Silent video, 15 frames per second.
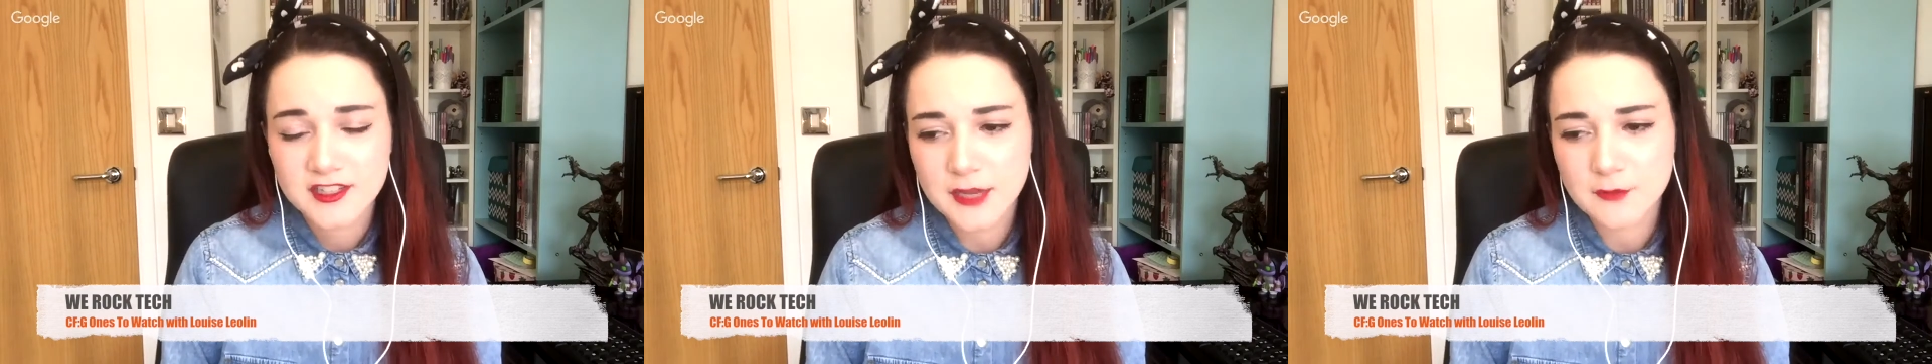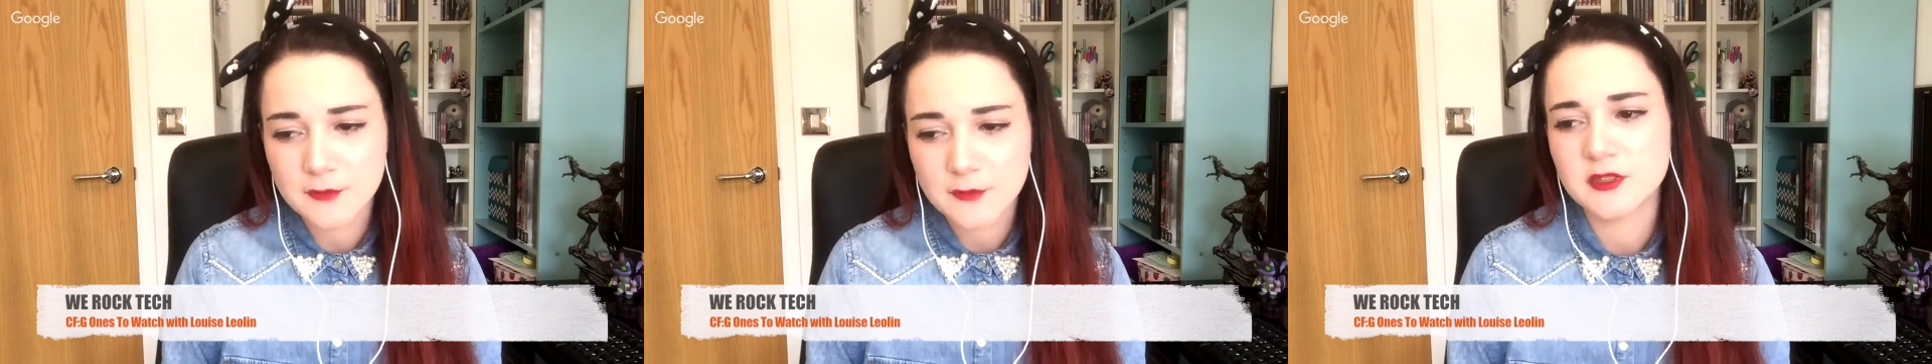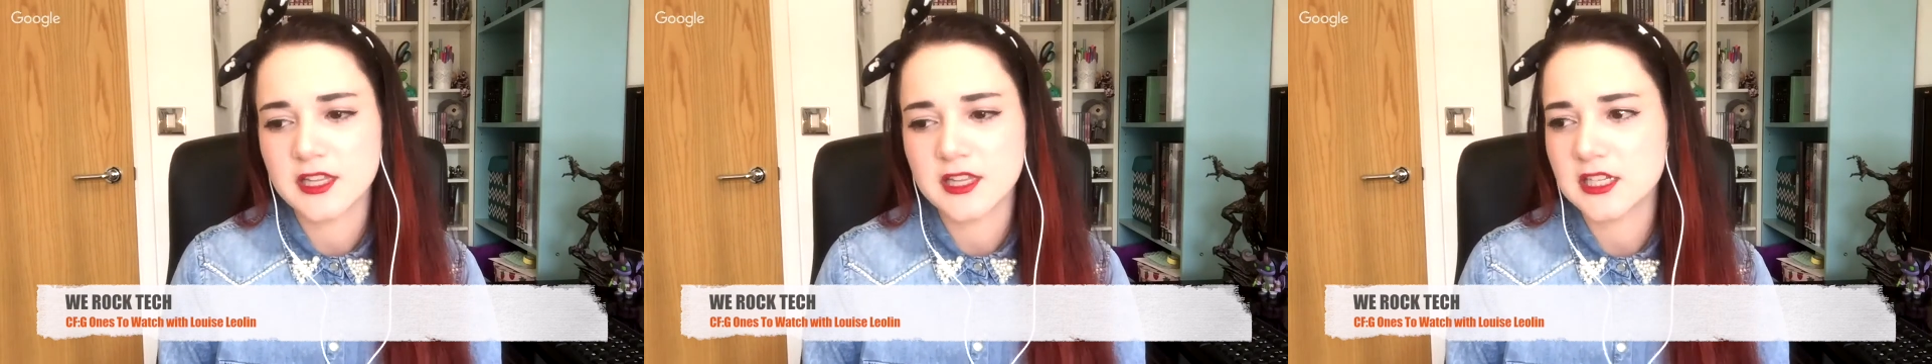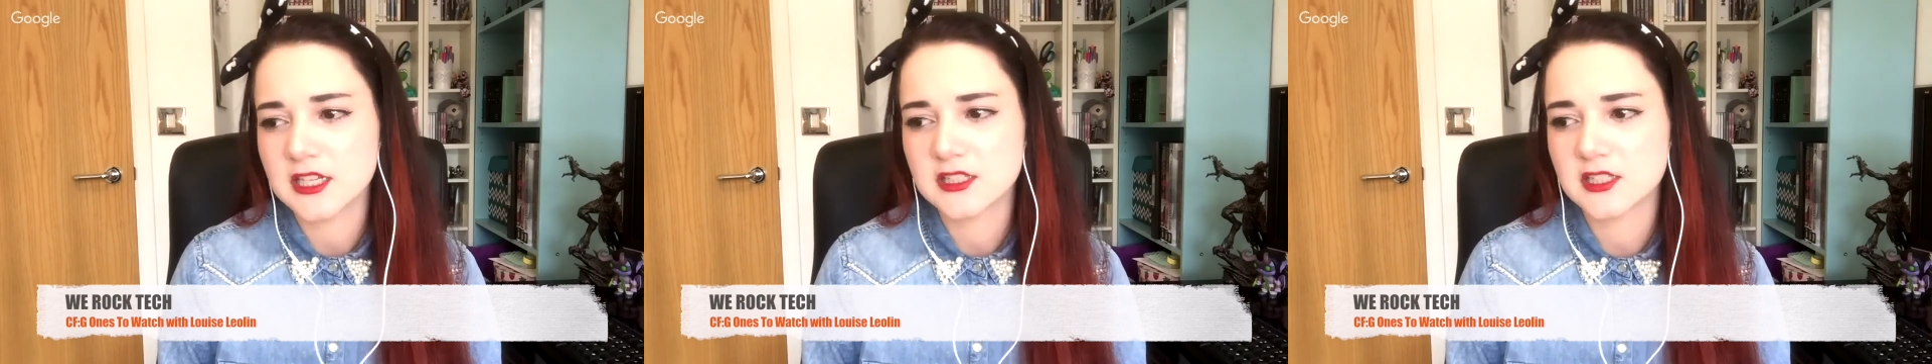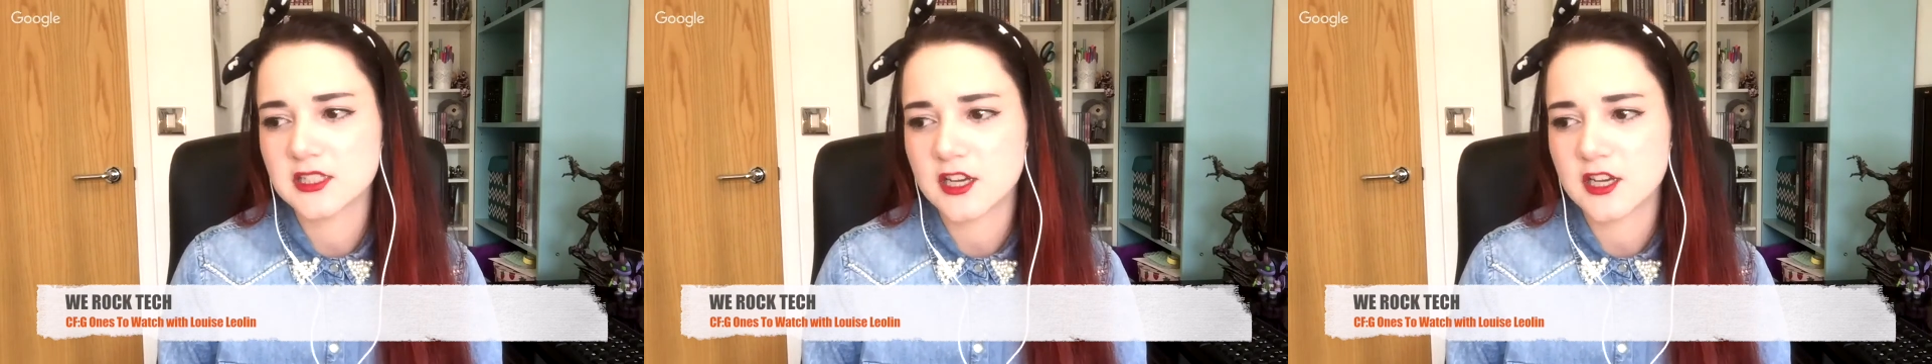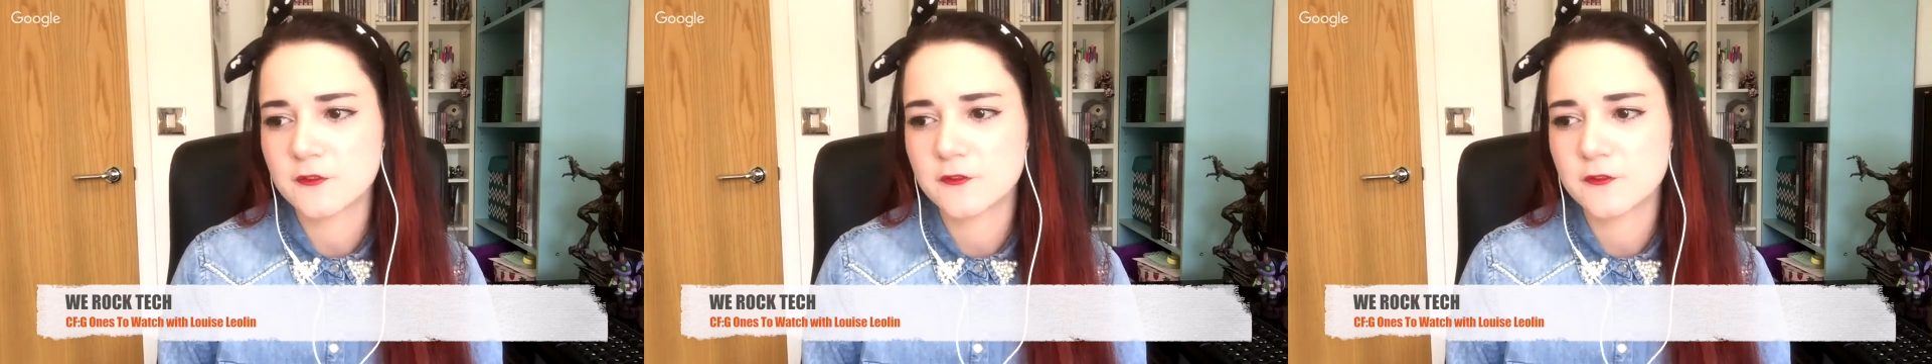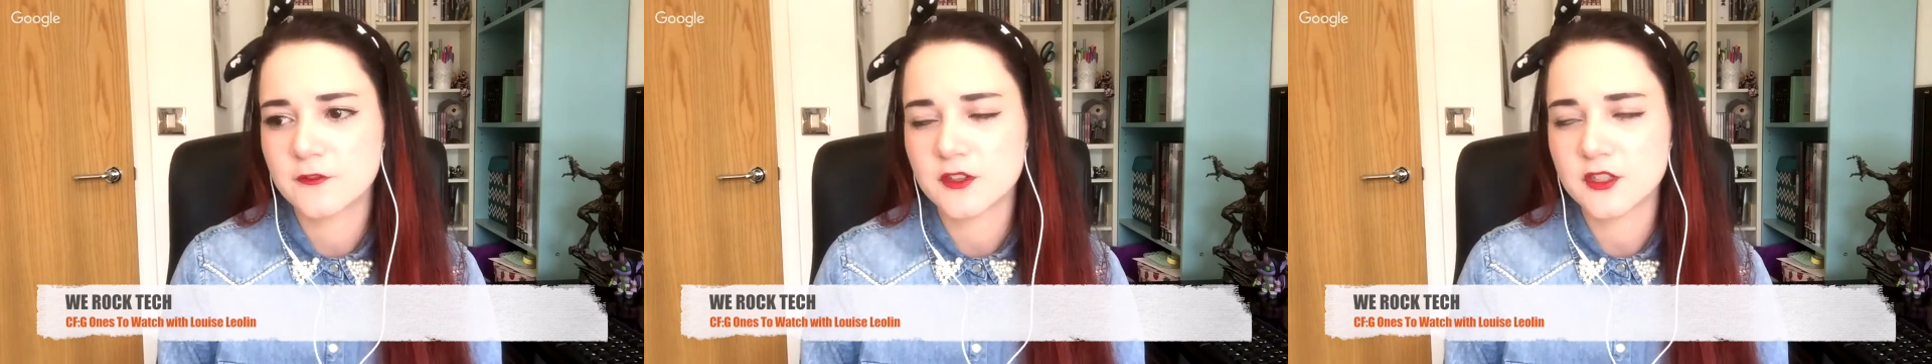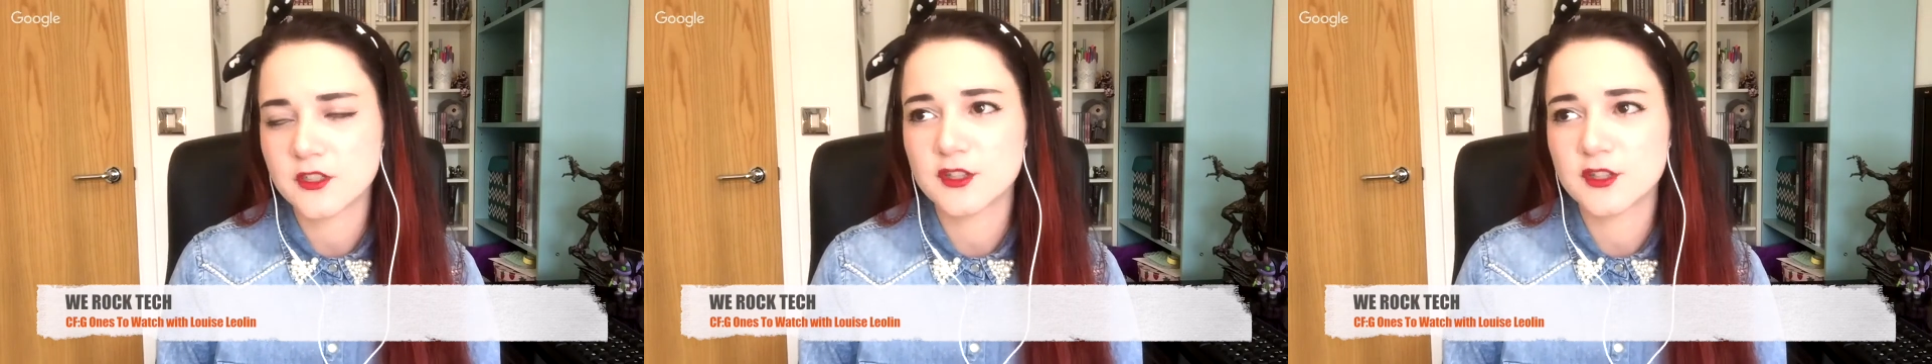games related stuff,